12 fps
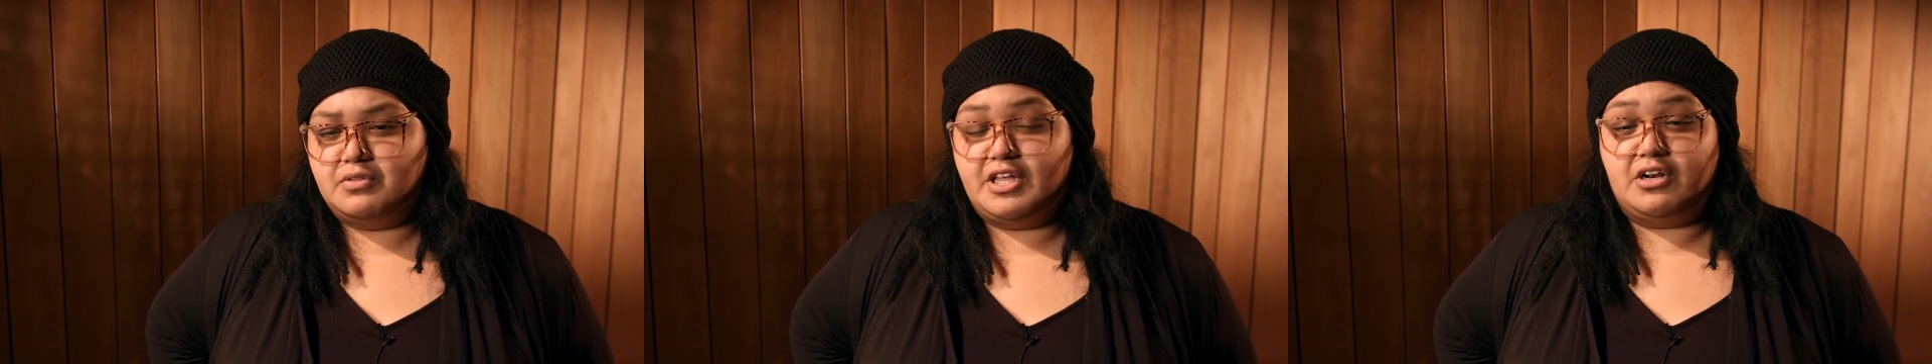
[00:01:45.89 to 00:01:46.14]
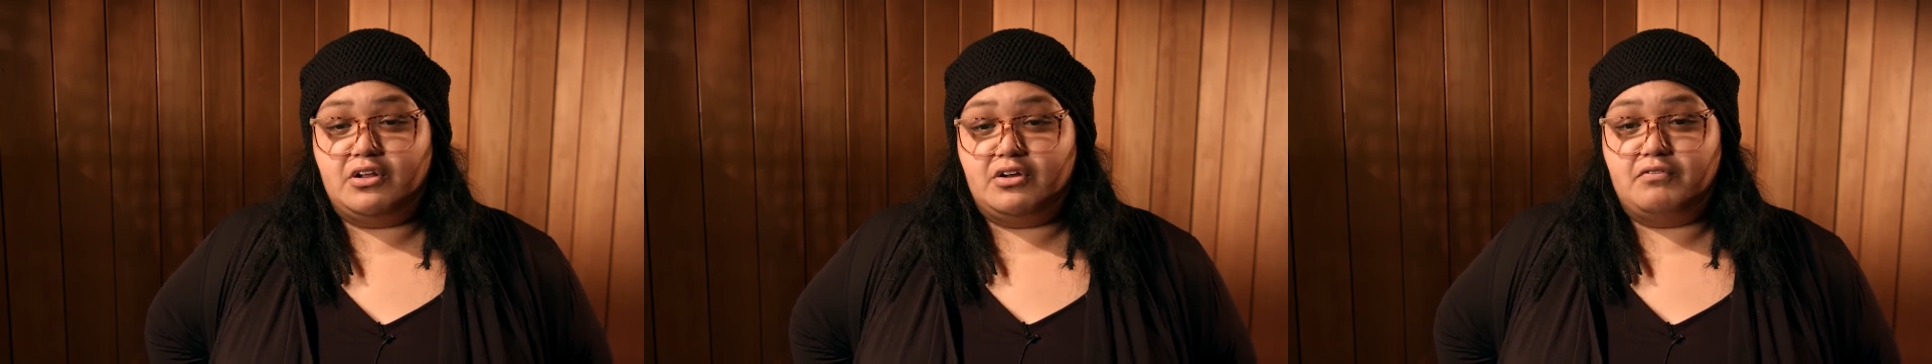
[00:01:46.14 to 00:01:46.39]

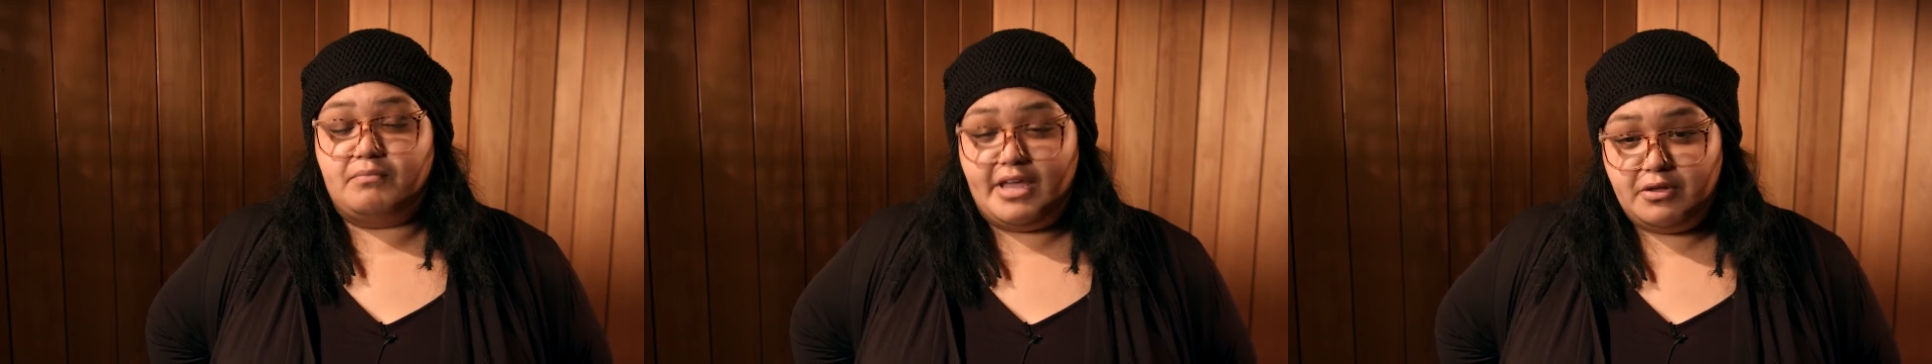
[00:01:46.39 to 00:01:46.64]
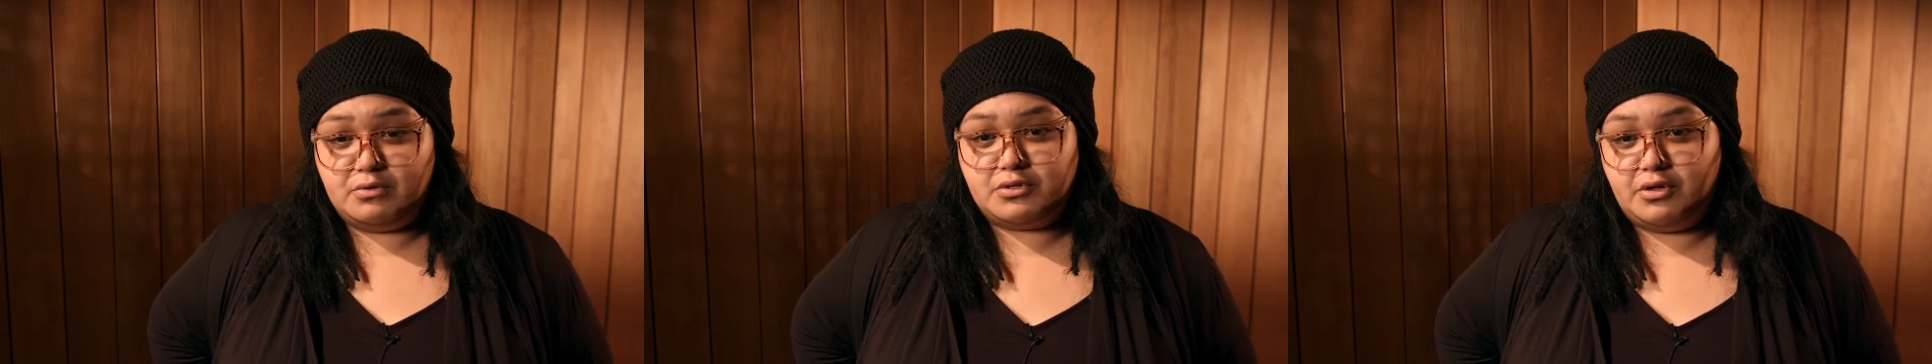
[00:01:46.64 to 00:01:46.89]
that a lot of
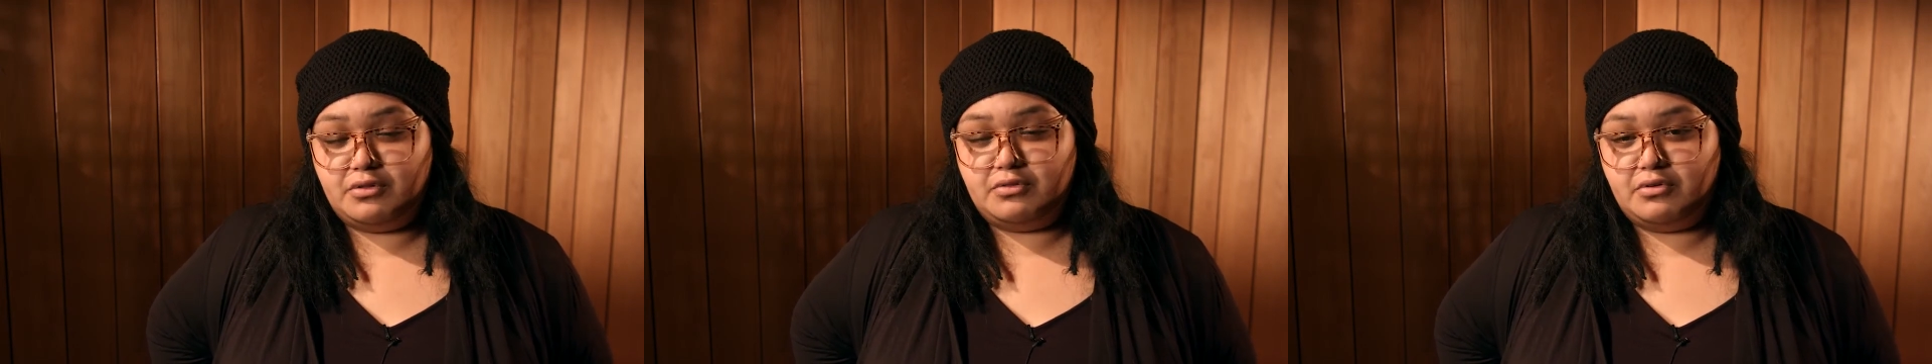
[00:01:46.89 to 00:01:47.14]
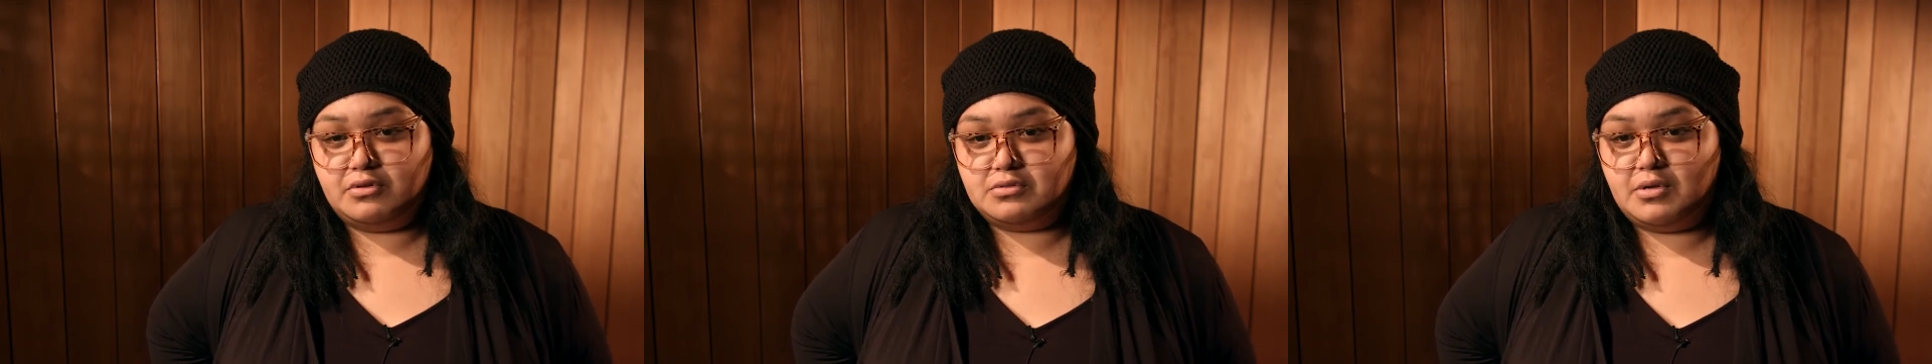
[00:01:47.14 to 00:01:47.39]
males go
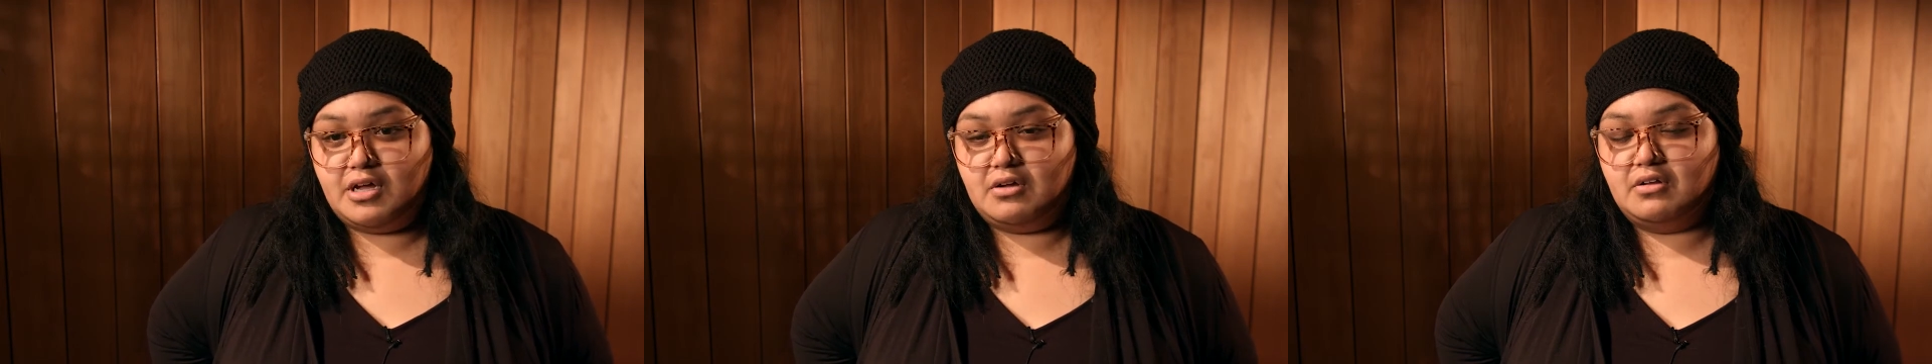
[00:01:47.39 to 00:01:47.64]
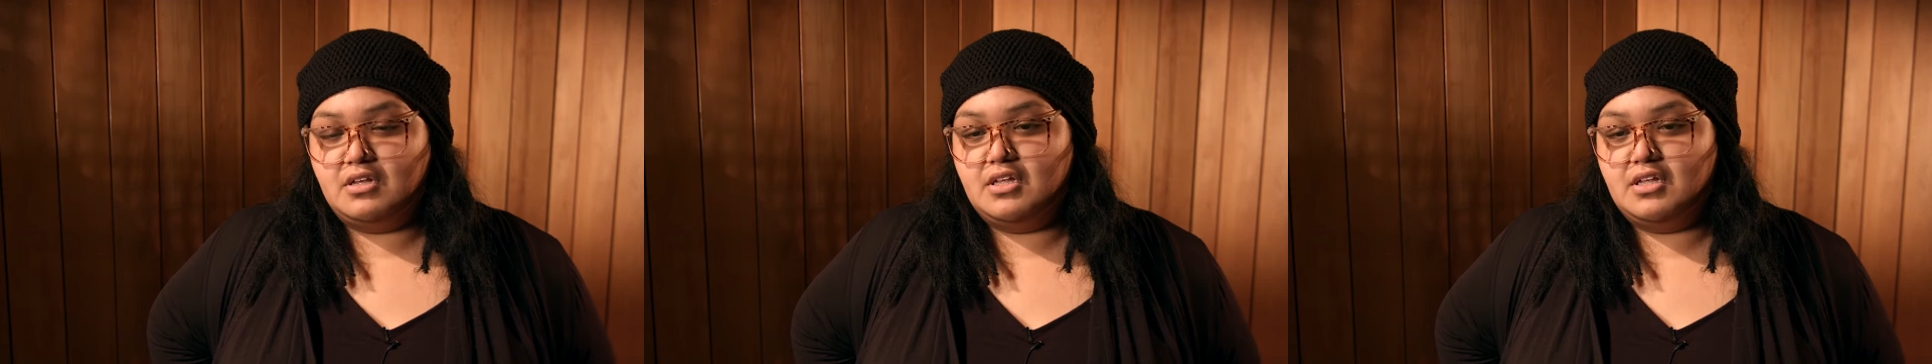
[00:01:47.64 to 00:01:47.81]
through as well.